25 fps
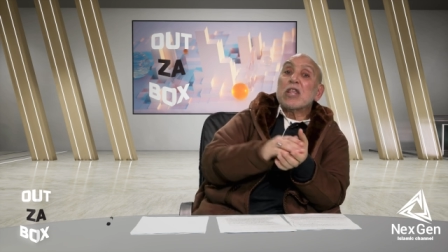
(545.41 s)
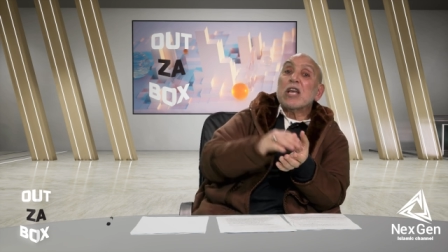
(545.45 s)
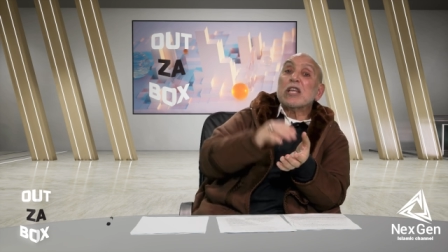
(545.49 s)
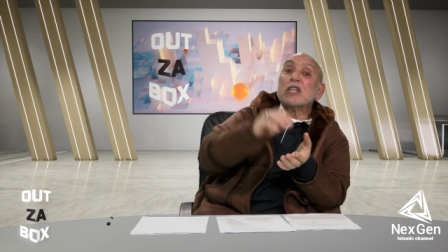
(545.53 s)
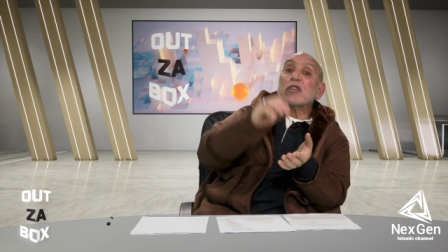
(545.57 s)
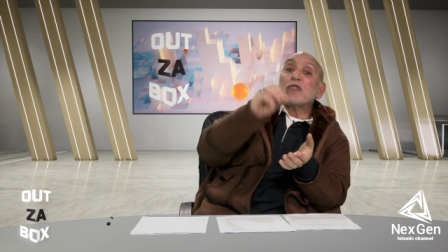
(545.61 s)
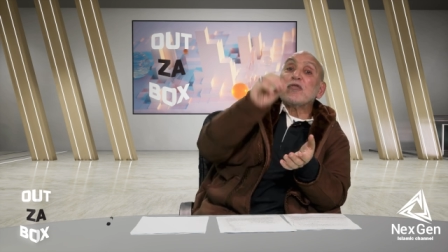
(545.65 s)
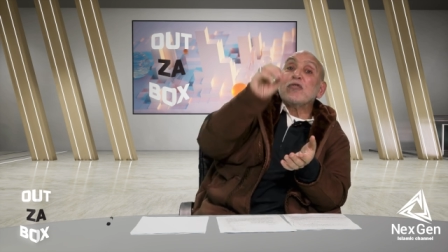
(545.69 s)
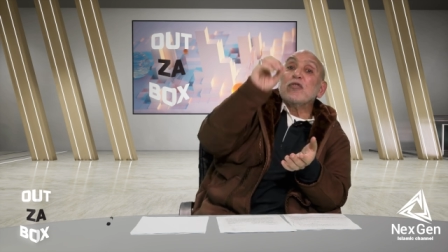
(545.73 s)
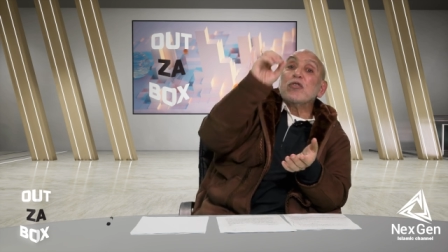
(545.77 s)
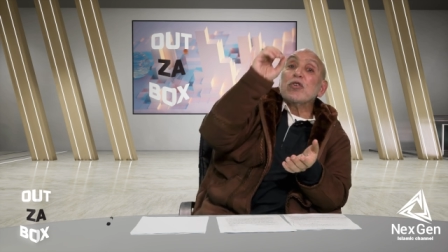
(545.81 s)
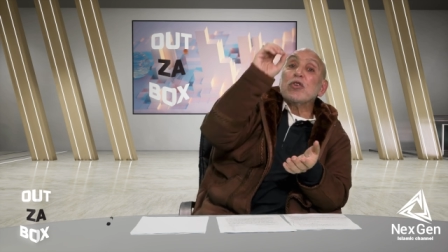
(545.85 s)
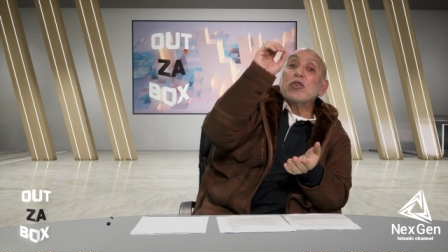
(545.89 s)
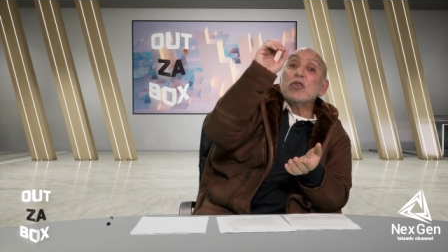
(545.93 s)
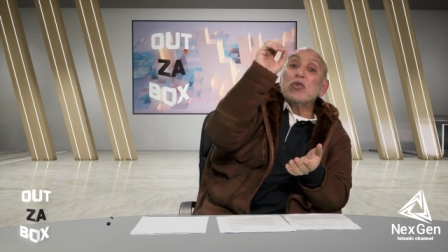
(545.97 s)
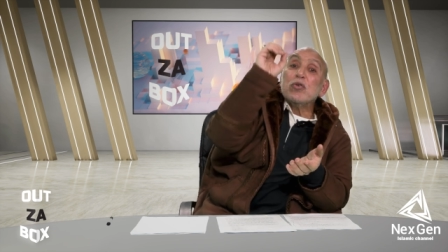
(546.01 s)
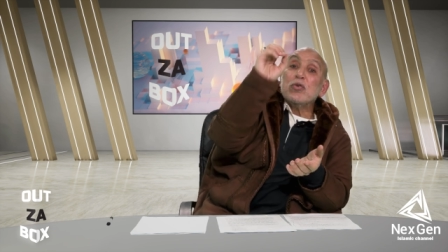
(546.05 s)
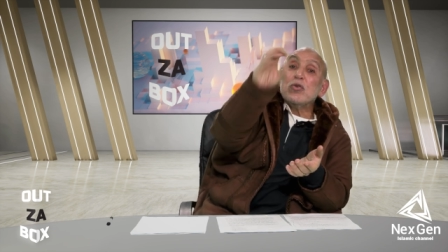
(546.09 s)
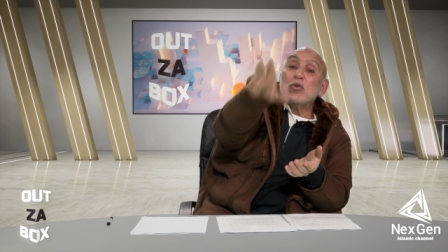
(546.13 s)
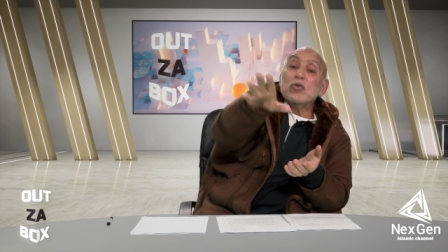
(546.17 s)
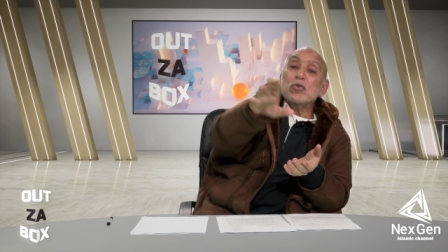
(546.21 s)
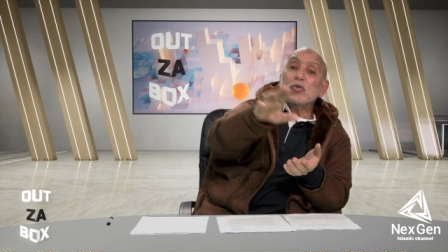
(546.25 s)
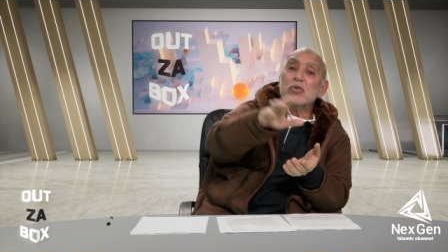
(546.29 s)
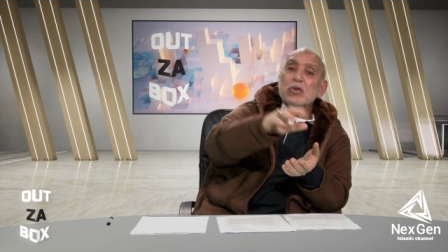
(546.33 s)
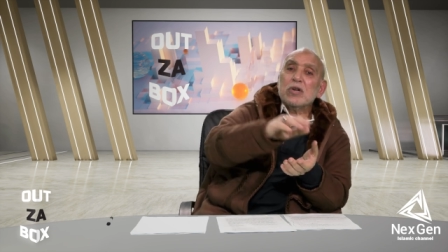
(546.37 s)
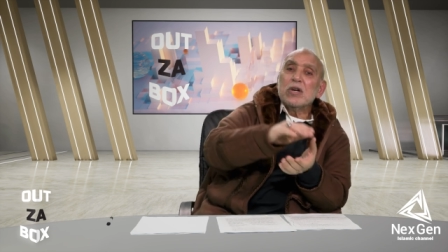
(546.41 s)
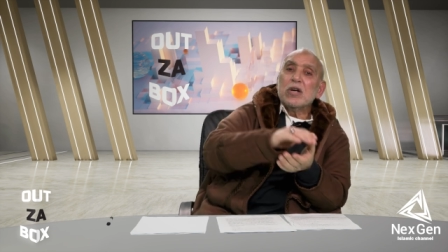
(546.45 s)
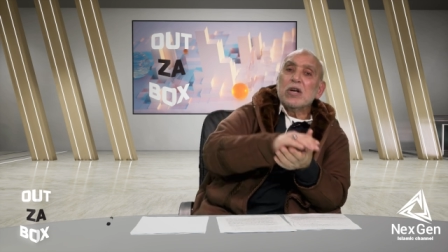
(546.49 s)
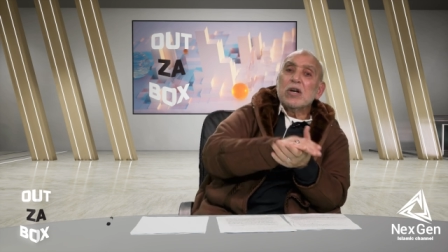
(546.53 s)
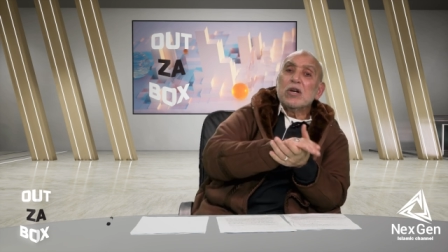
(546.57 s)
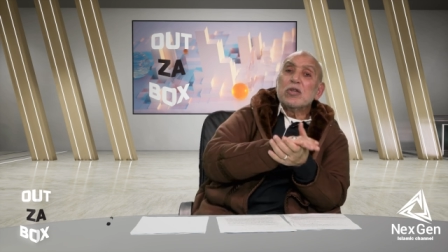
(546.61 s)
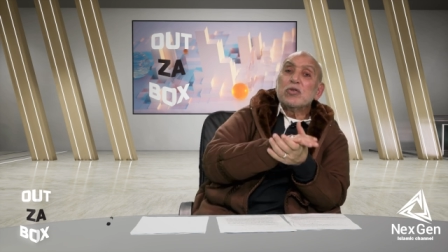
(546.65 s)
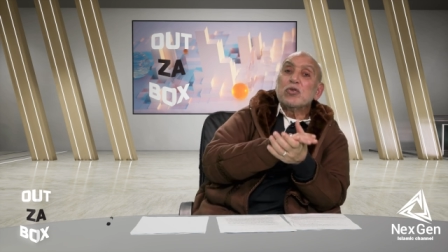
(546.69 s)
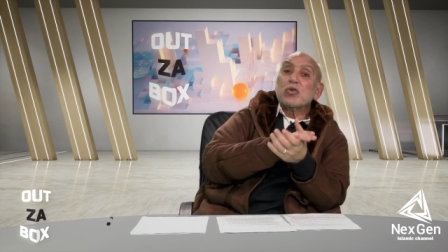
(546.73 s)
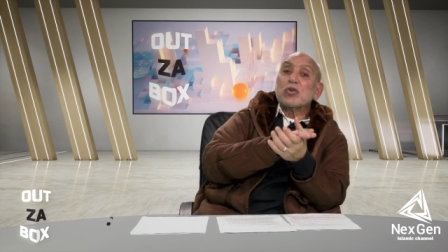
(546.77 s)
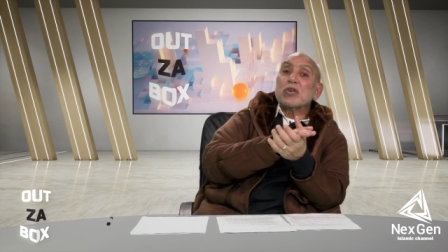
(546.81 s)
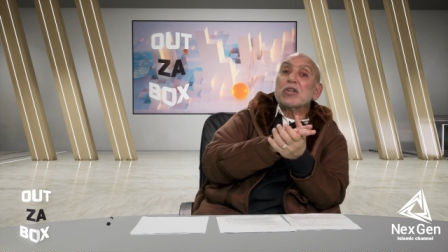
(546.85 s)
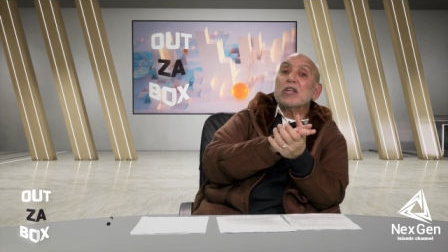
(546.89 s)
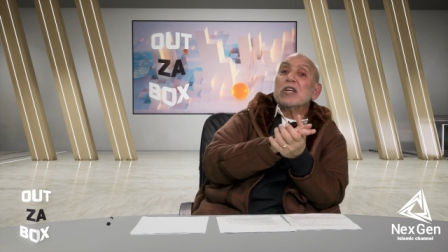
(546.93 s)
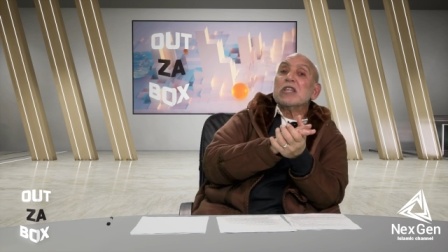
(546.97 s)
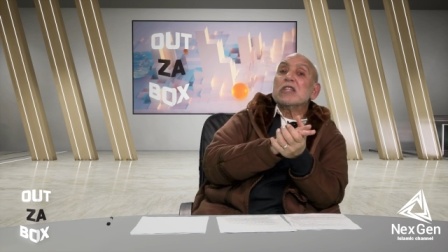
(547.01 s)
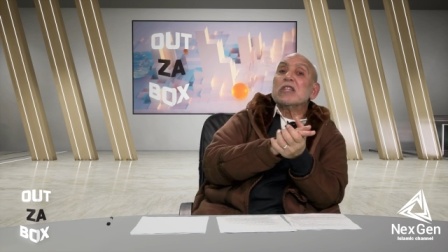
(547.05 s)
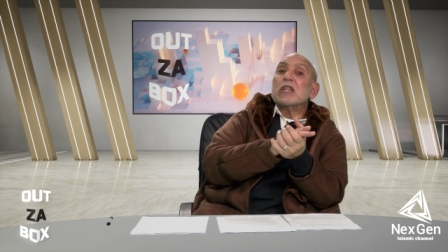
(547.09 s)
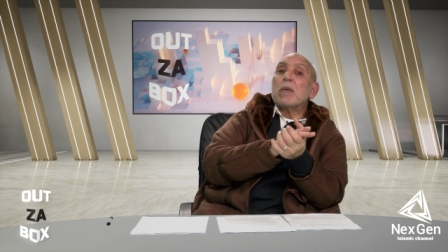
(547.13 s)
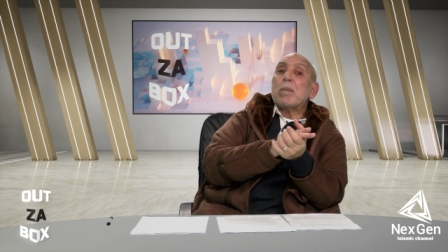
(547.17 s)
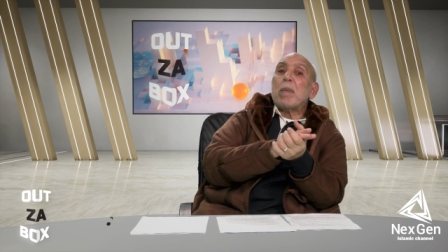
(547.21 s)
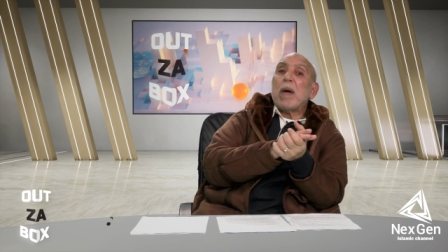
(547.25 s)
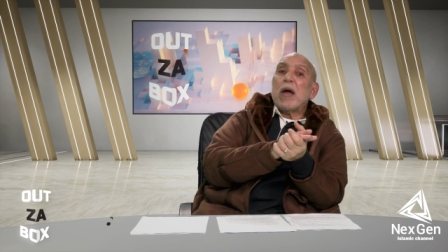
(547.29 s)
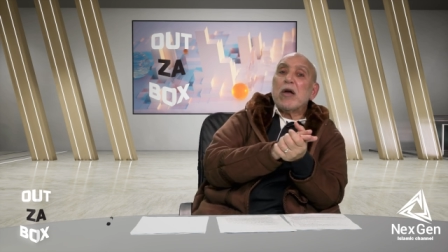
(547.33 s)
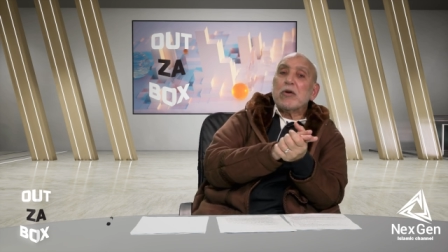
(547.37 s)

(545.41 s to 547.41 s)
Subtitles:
That's for you to create the